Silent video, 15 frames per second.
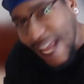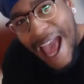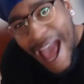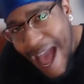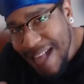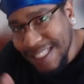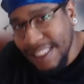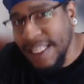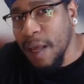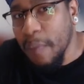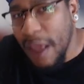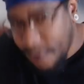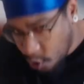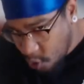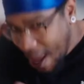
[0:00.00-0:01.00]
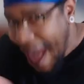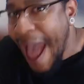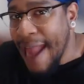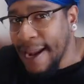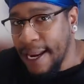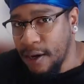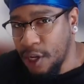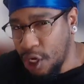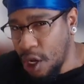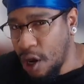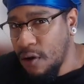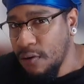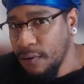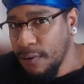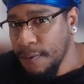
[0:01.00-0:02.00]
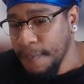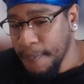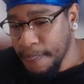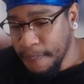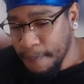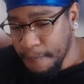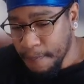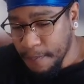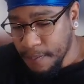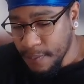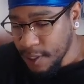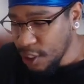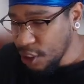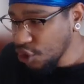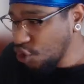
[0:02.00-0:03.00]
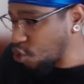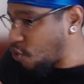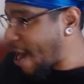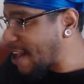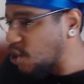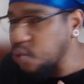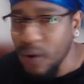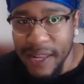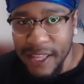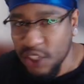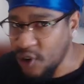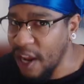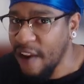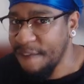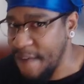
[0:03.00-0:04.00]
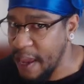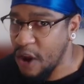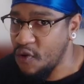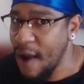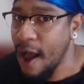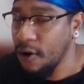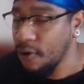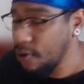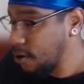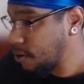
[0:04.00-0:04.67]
asked him if you had it, you know? So that's what he's trying to figure out.